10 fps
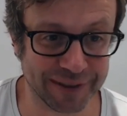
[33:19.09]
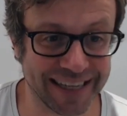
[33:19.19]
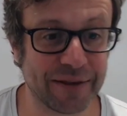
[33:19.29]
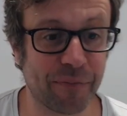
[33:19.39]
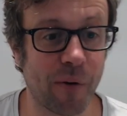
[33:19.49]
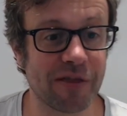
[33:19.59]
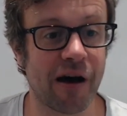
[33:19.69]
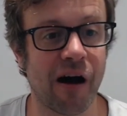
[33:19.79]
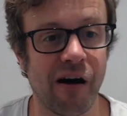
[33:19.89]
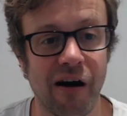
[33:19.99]
These are probably the
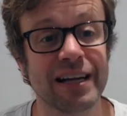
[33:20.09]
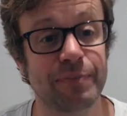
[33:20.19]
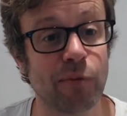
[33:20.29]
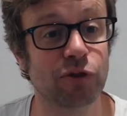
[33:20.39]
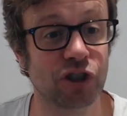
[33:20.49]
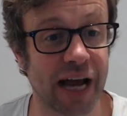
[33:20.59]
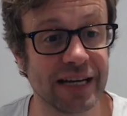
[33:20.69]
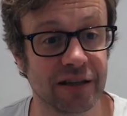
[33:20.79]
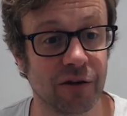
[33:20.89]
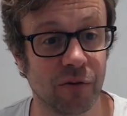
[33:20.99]
hardest yeah. people to
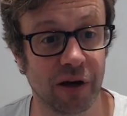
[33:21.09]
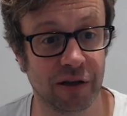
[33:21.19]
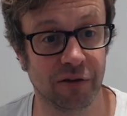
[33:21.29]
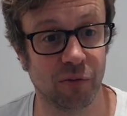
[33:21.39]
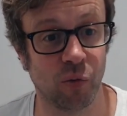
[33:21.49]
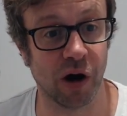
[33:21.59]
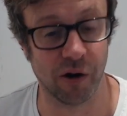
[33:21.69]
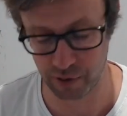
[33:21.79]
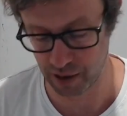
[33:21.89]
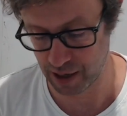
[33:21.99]
change in the, in the world.